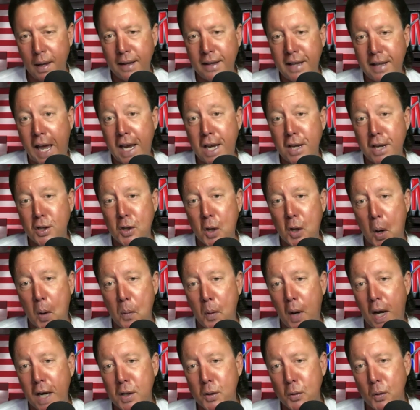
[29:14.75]
Thank you so
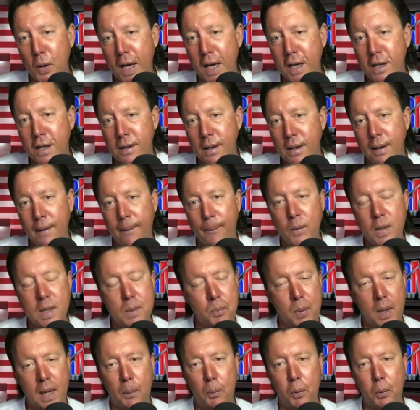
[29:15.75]
much, Rich. It's
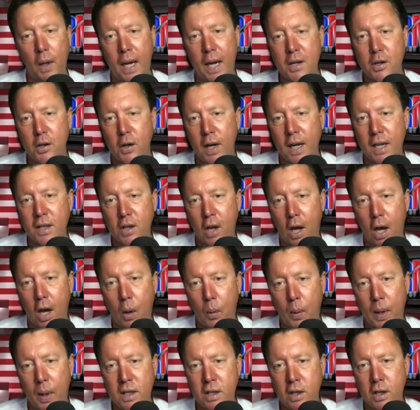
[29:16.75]
been a pleasure as
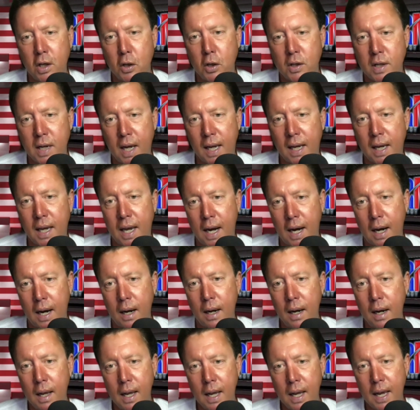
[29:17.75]
always, and you take
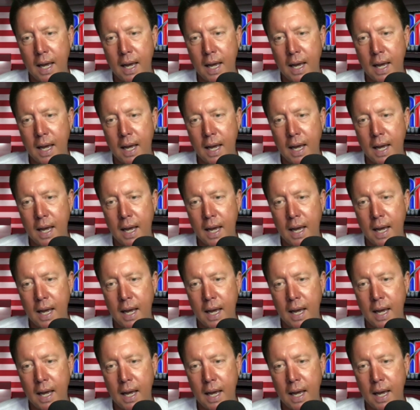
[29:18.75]
care.